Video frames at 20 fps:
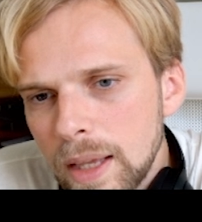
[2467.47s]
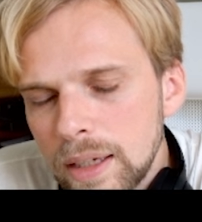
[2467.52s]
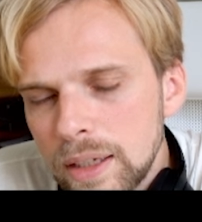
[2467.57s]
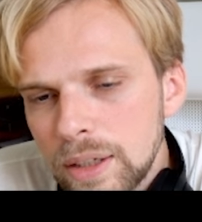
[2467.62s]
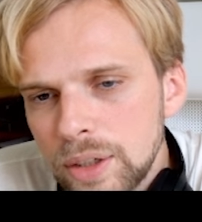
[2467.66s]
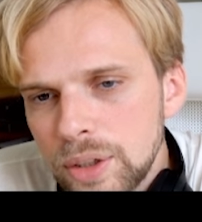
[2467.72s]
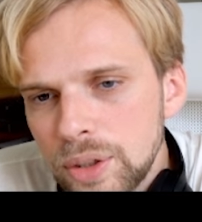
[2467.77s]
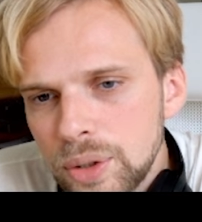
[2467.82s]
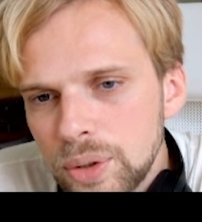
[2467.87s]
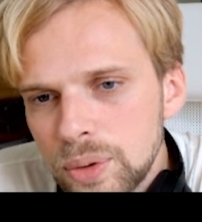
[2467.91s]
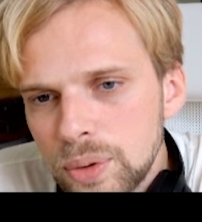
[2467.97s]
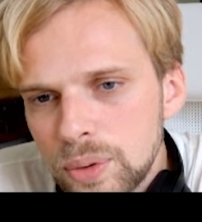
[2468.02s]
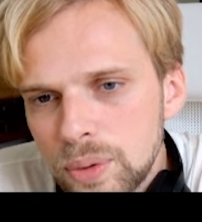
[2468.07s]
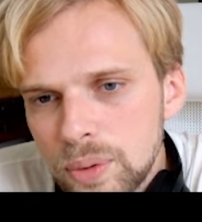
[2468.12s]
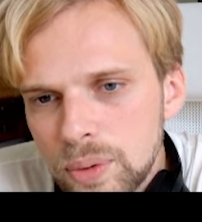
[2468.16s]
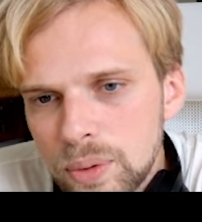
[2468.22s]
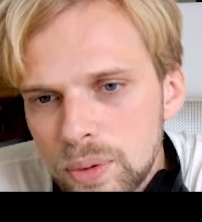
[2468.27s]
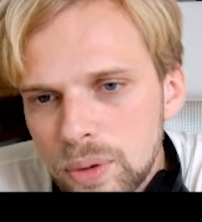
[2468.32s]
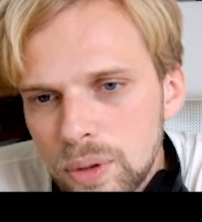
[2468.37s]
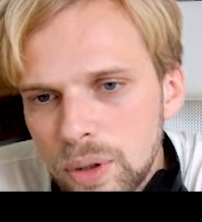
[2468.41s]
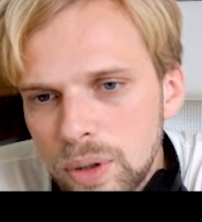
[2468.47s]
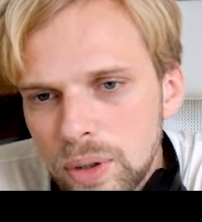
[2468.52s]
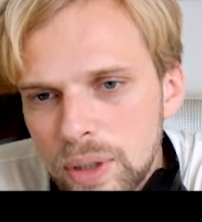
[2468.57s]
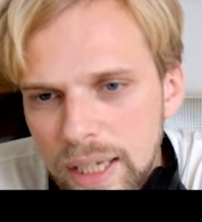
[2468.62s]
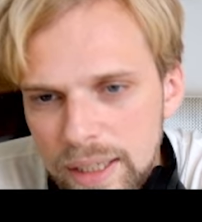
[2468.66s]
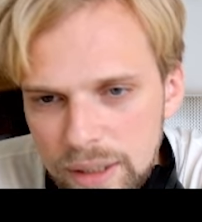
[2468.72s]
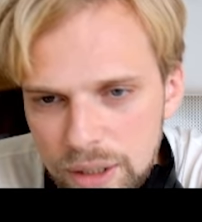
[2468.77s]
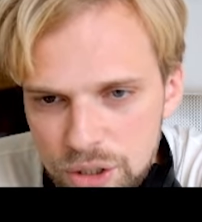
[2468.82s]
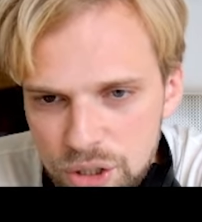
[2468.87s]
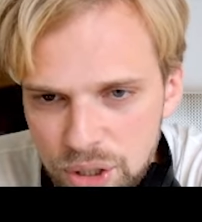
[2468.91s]
You look
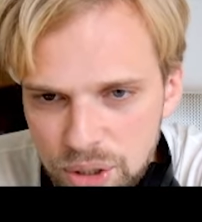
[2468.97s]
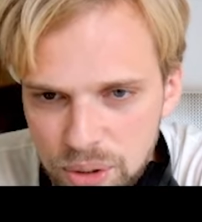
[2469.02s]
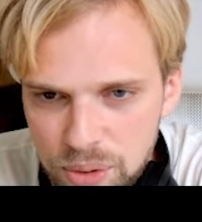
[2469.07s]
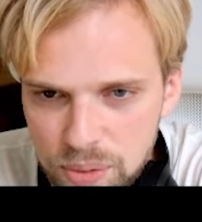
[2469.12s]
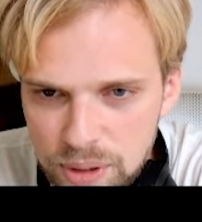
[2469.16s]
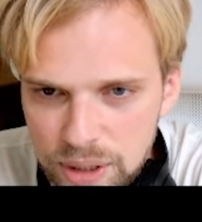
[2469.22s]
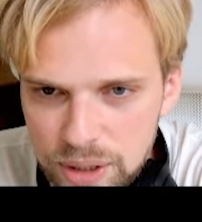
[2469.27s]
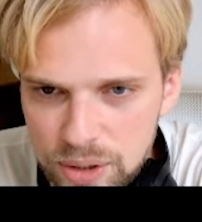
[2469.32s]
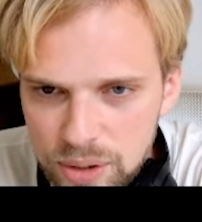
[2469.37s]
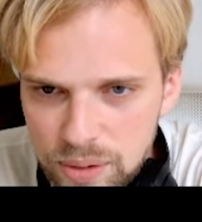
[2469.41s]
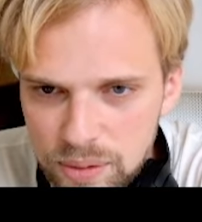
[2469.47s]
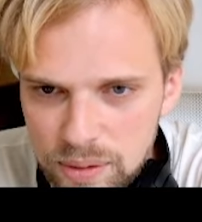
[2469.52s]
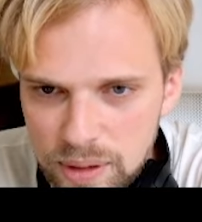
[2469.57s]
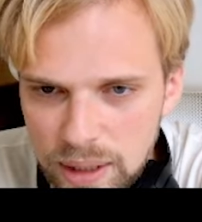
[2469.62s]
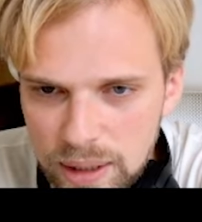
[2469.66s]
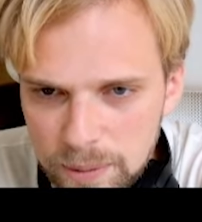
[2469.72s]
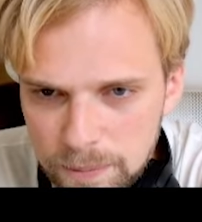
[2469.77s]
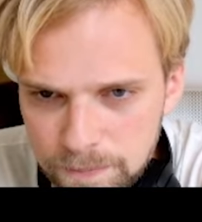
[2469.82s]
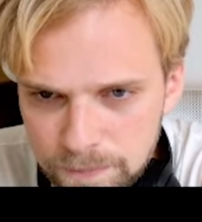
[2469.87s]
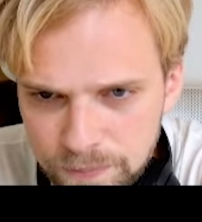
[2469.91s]
at the generation, right?